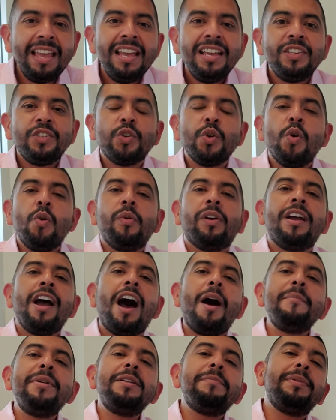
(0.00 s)
So
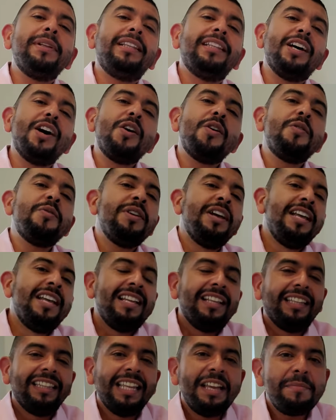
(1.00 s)
comment below,
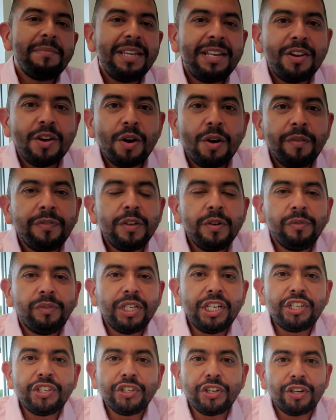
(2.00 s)
let me know if you've
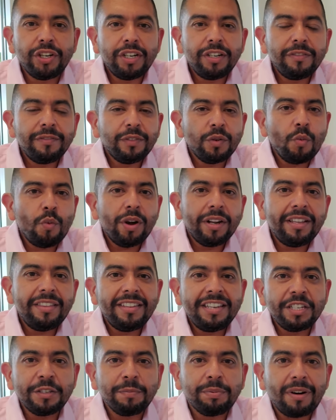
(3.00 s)
reserved one of
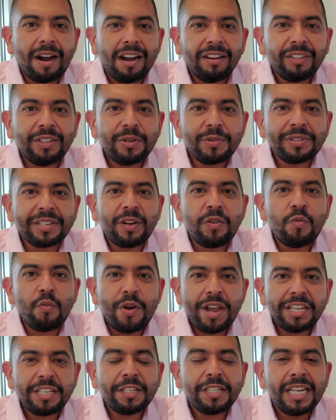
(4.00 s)
these Broncos and
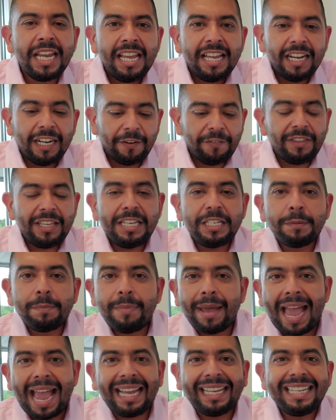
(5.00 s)
which of these
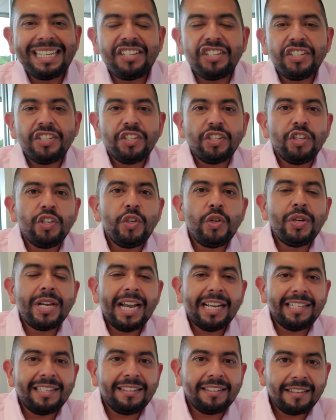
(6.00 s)
packages you
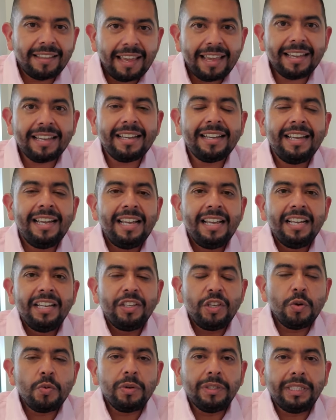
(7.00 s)
guys think
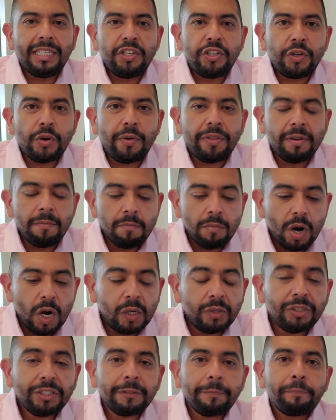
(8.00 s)
you will enjoy the
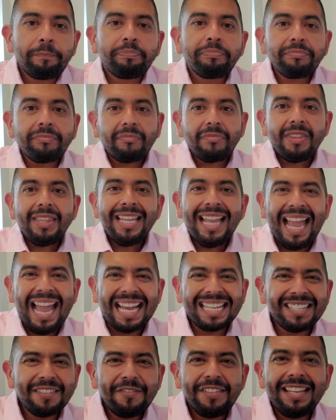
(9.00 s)
most.
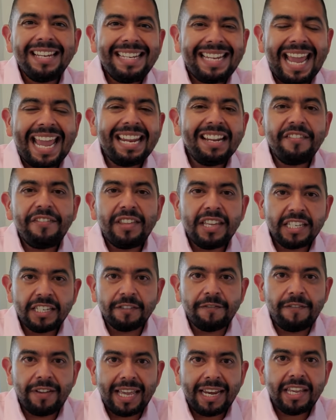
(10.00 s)
As of the date of this
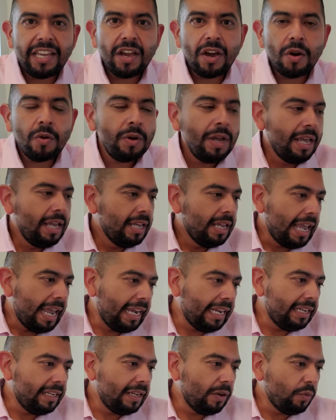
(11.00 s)
video,
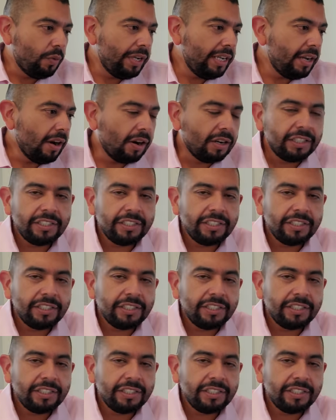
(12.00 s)
and we are